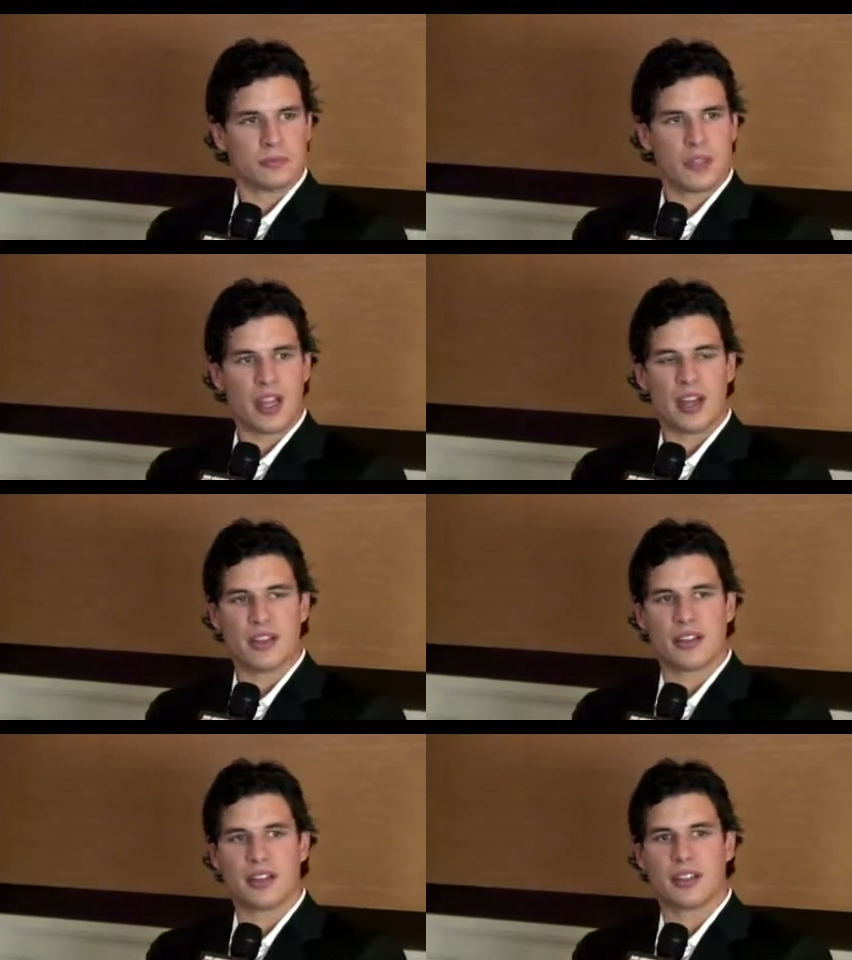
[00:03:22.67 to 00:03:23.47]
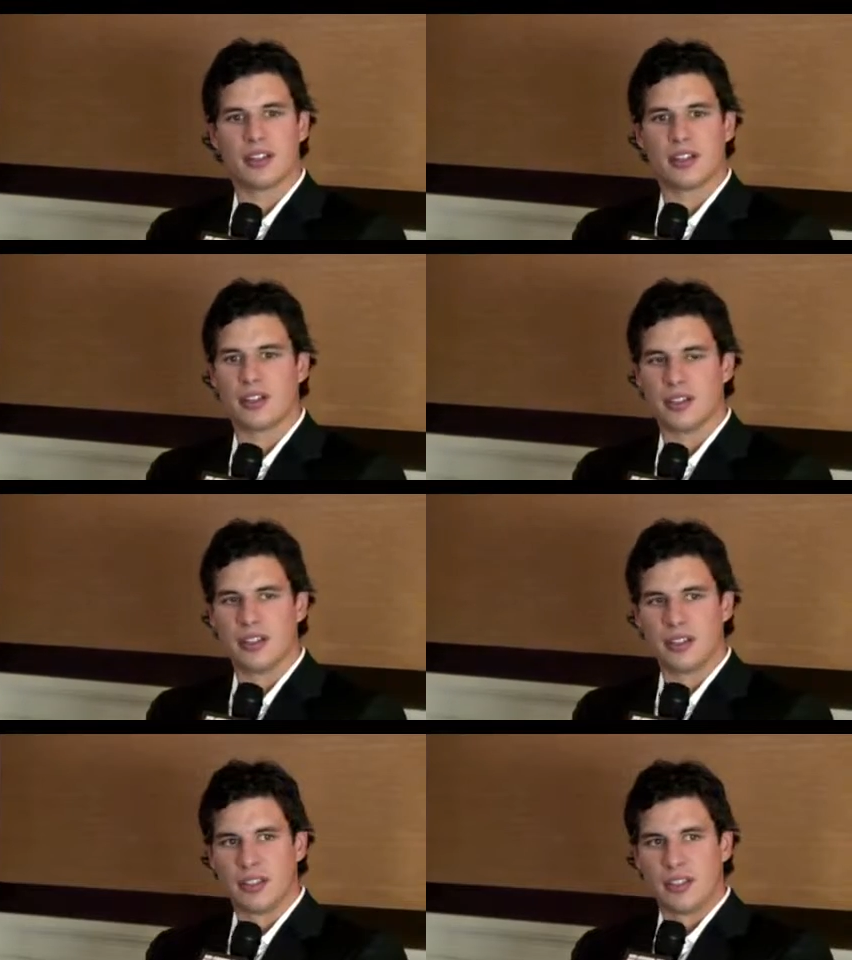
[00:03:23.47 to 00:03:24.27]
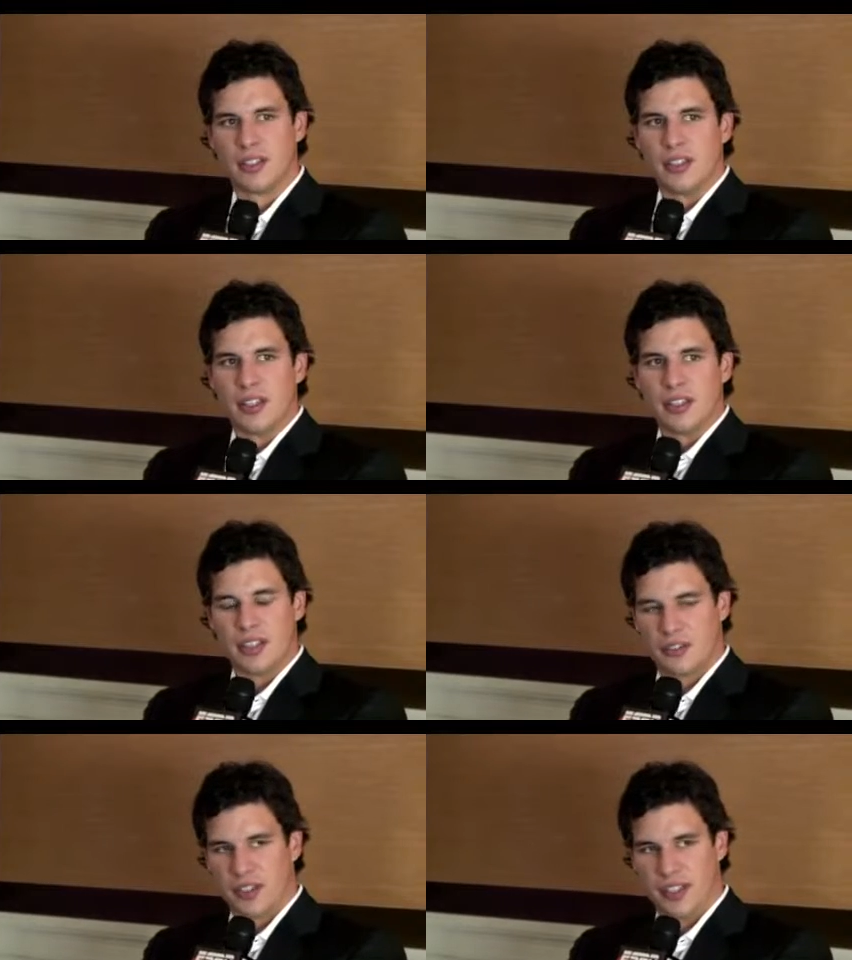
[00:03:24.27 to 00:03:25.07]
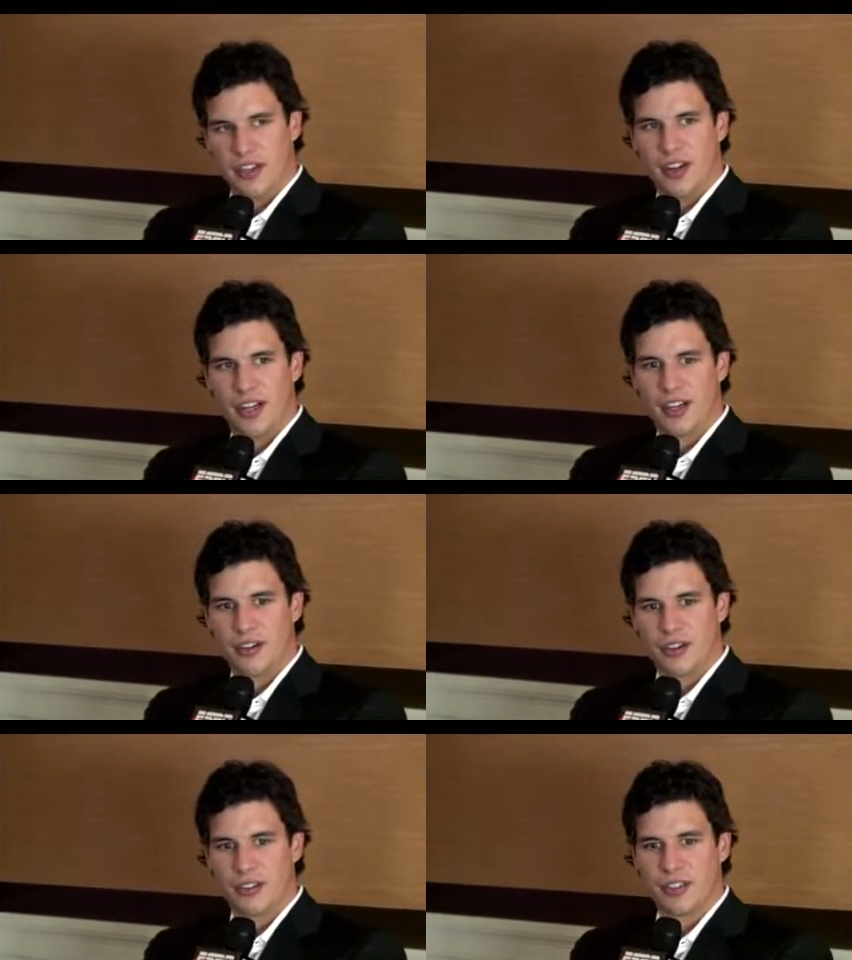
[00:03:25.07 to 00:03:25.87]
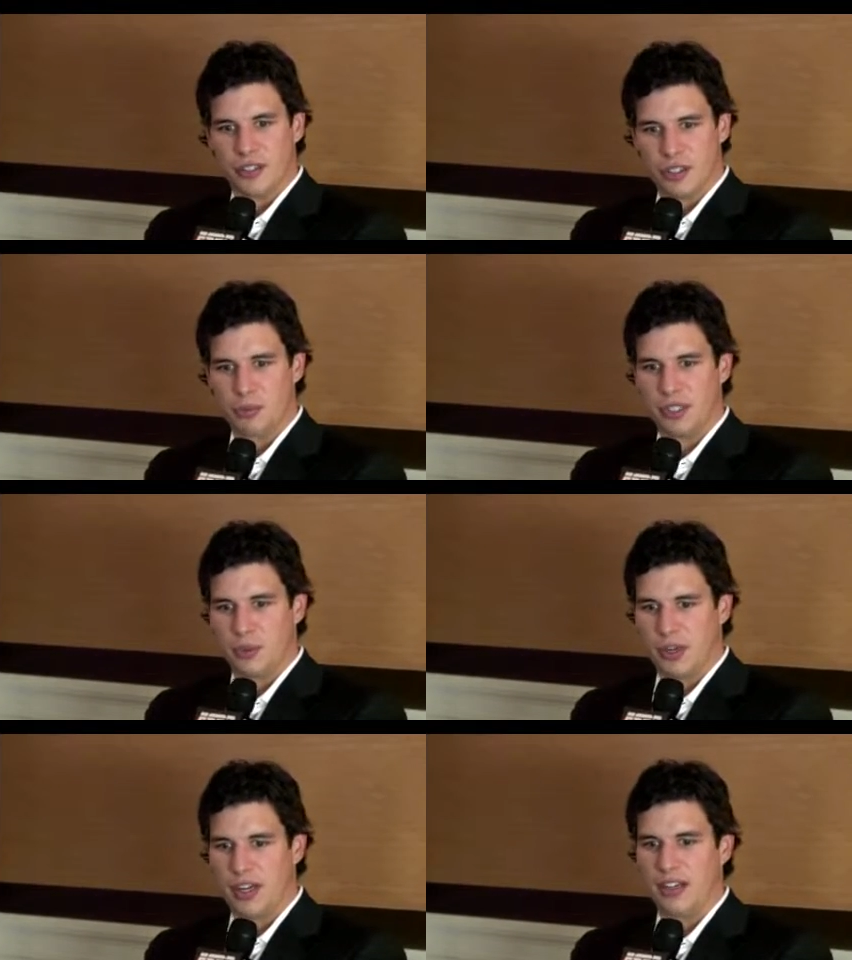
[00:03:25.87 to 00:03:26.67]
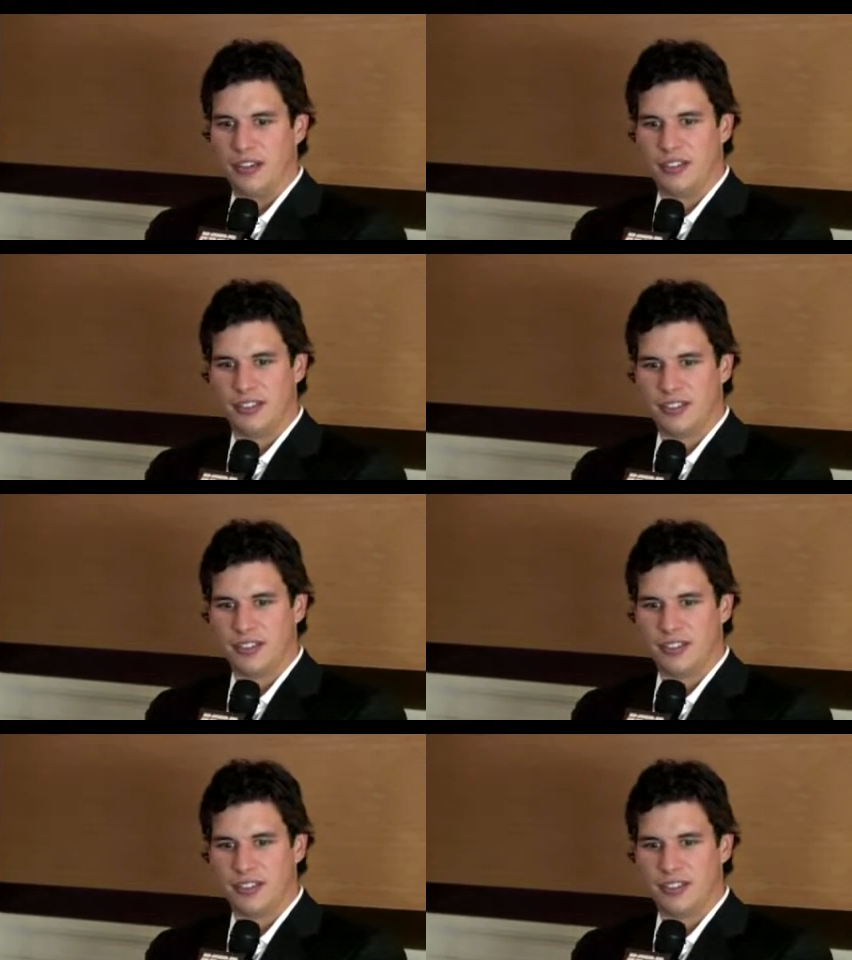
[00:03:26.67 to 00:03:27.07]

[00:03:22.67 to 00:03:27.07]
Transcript: Yeah, I think definitely the year I got hurt, it took me a while.